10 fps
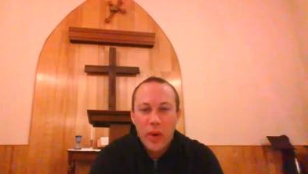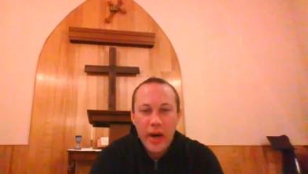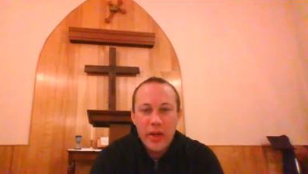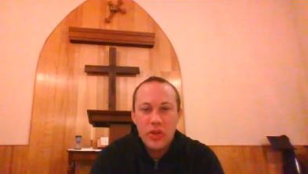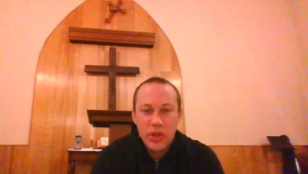
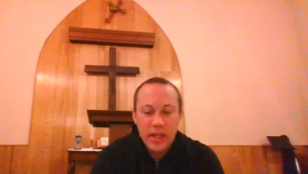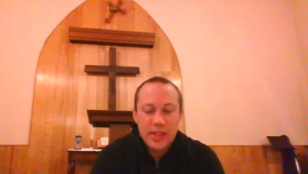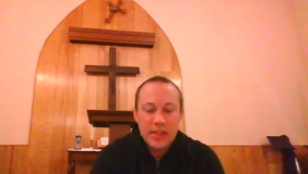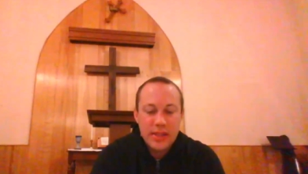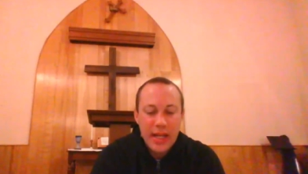Why are you trying
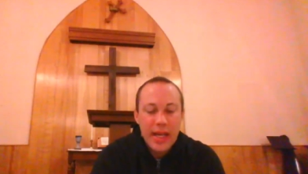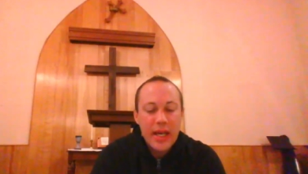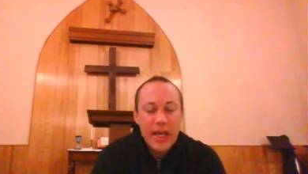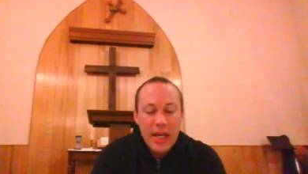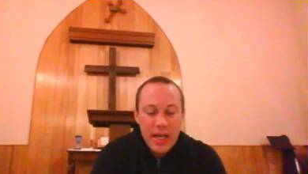to
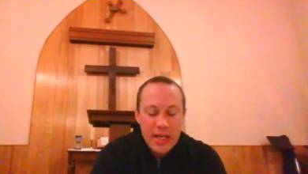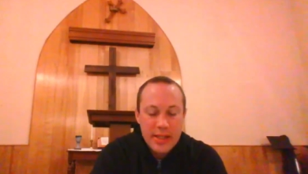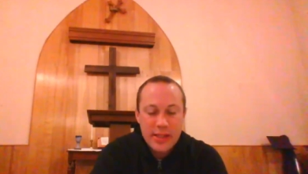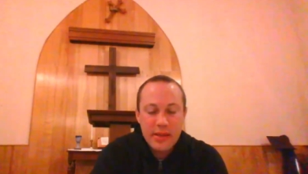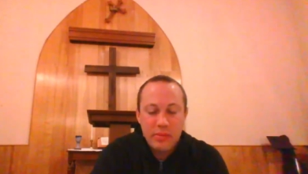slay
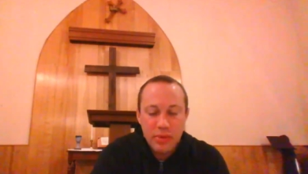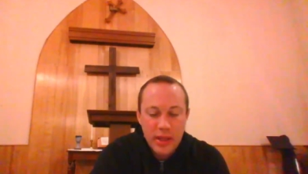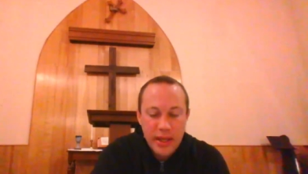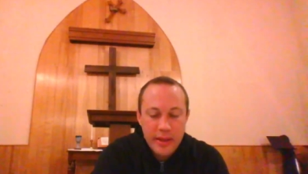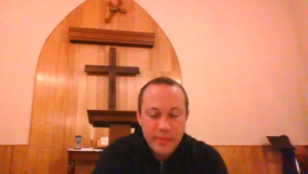innocent
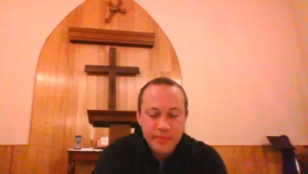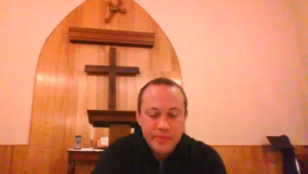blood?